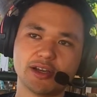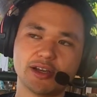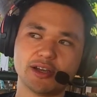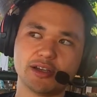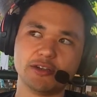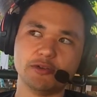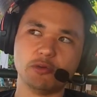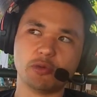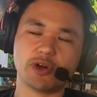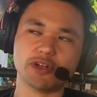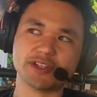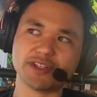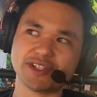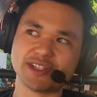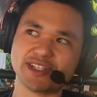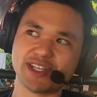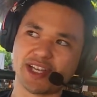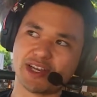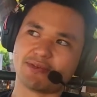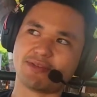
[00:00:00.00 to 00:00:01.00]
You want to
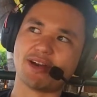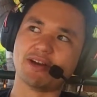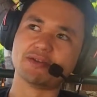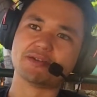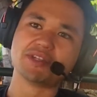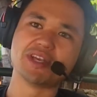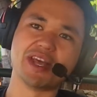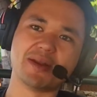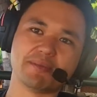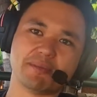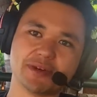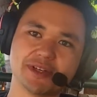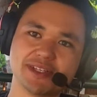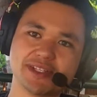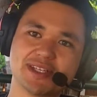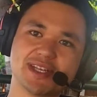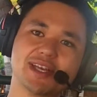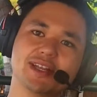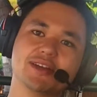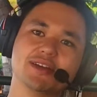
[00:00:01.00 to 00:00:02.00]
stay around
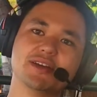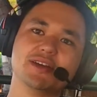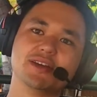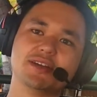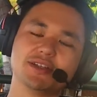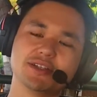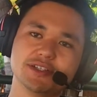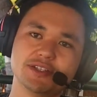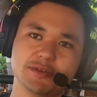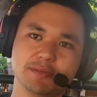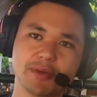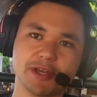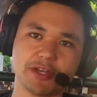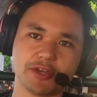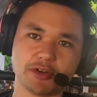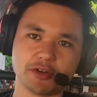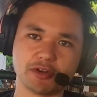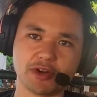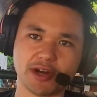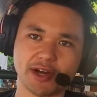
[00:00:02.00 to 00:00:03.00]
10% to make
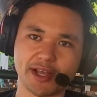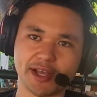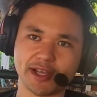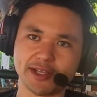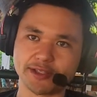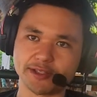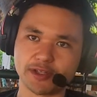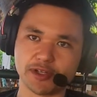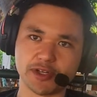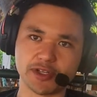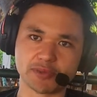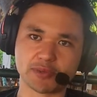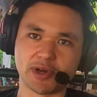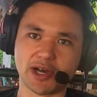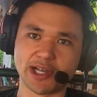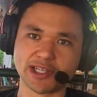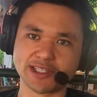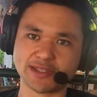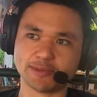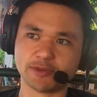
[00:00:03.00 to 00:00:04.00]
your credit as good as
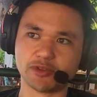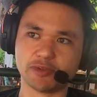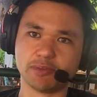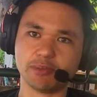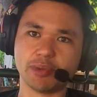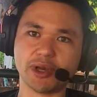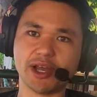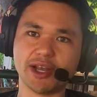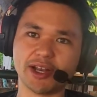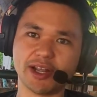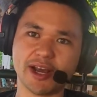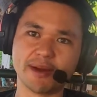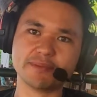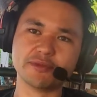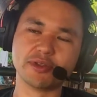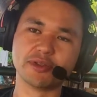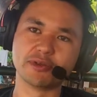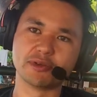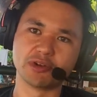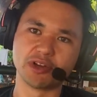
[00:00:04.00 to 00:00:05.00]
possible, but up to
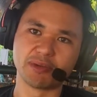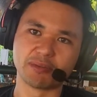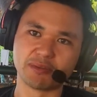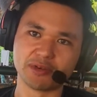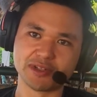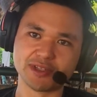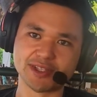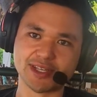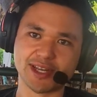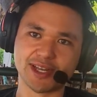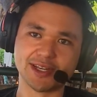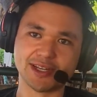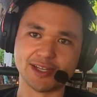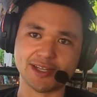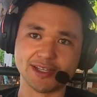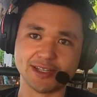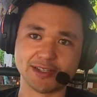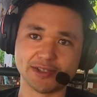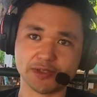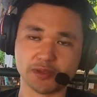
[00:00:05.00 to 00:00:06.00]
30%
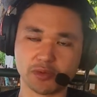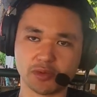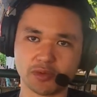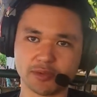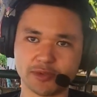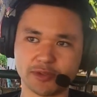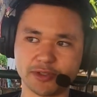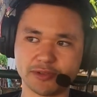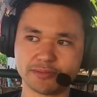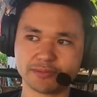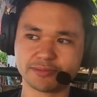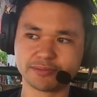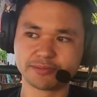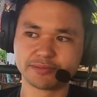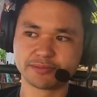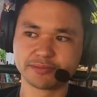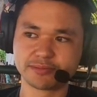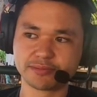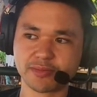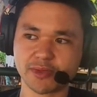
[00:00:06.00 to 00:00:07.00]
is doable.
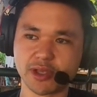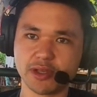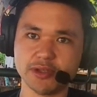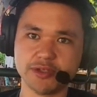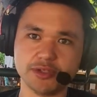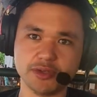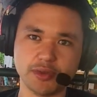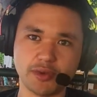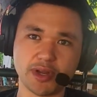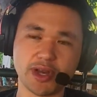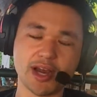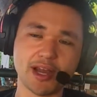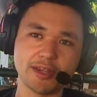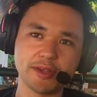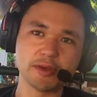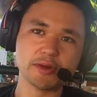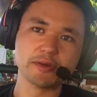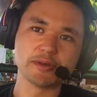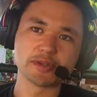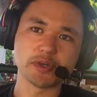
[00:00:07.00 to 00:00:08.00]
Do not
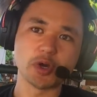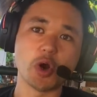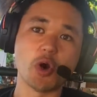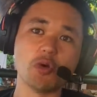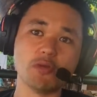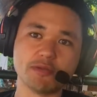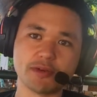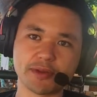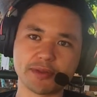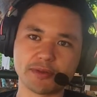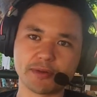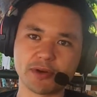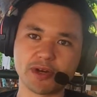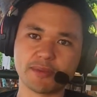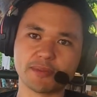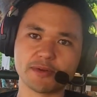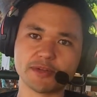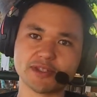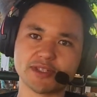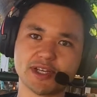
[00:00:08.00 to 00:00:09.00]
use over
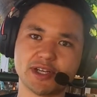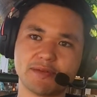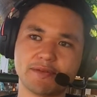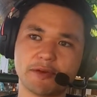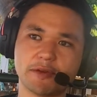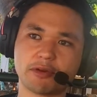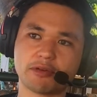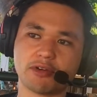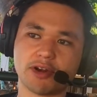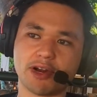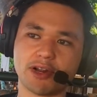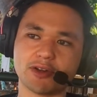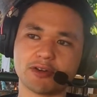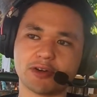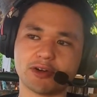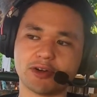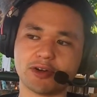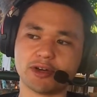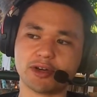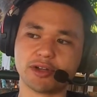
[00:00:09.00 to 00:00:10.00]
30% of your credit
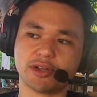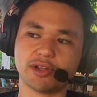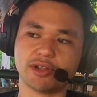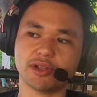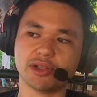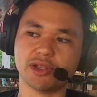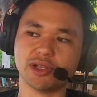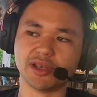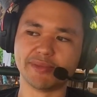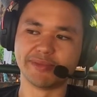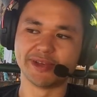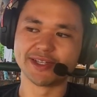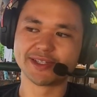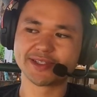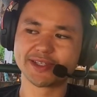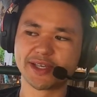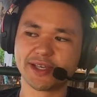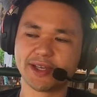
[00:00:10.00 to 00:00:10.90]
card limit,